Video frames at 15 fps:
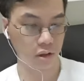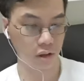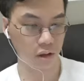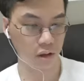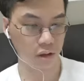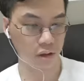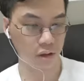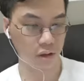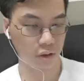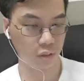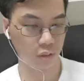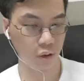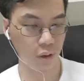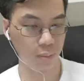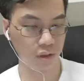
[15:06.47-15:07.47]
Uh,
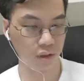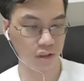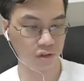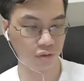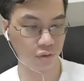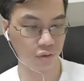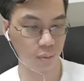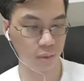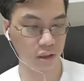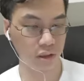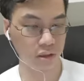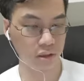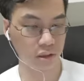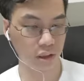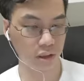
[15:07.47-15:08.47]
weapons, 4
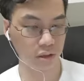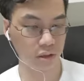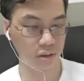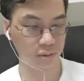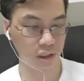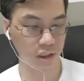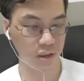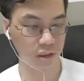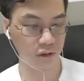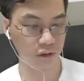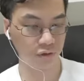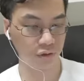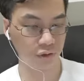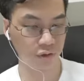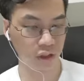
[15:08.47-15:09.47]
ballistas,
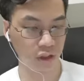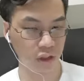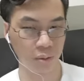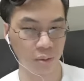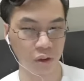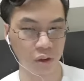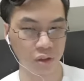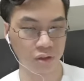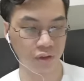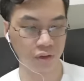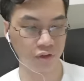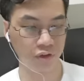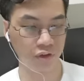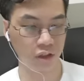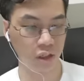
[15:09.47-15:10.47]
AC-50, hit points
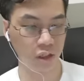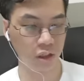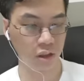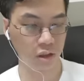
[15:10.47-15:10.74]
50,